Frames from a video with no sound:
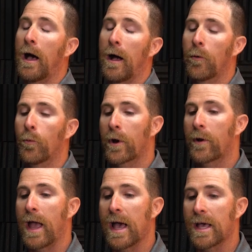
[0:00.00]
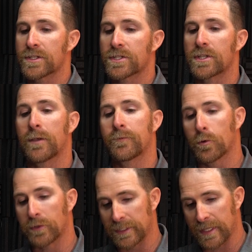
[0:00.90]
Whereas if you
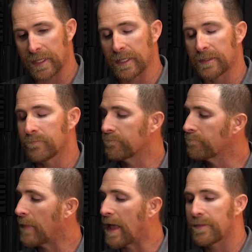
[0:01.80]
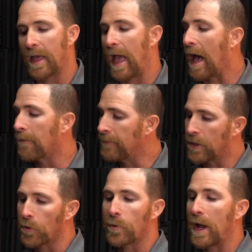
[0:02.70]
only did the half
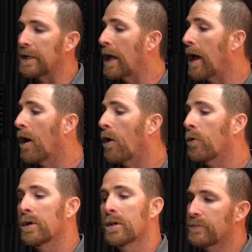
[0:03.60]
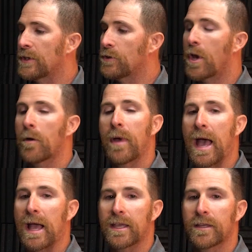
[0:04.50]
acre right now, you come
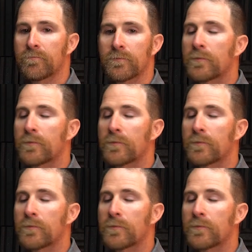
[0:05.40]
back in